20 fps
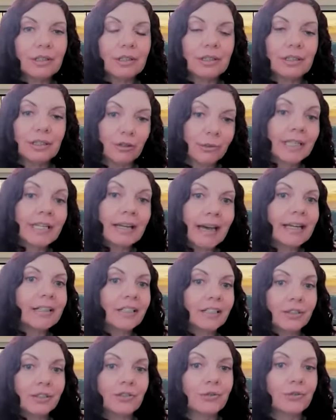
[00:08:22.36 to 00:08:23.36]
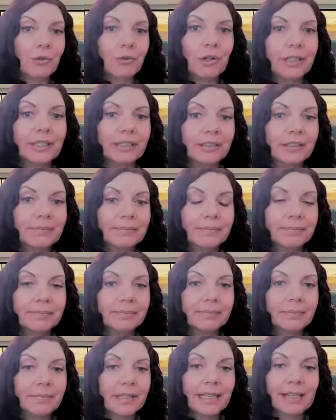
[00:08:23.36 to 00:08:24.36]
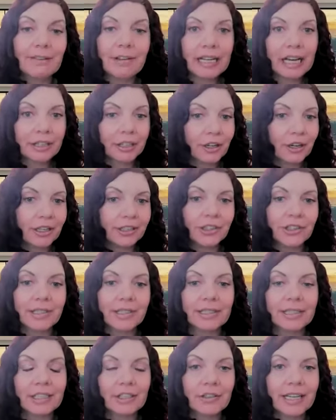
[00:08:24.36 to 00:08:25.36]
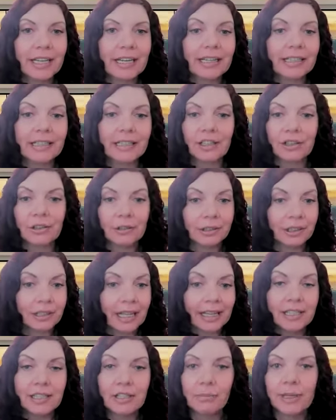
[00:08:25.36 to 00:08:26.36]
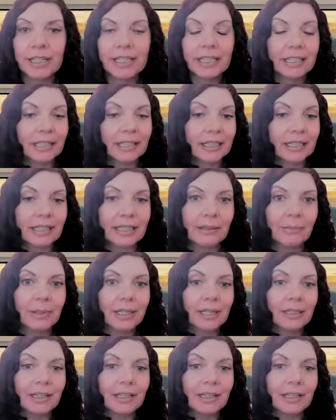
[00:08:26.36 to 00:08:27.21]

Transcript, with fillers: you can't control it even unconsciously you can't your legs will be kicking in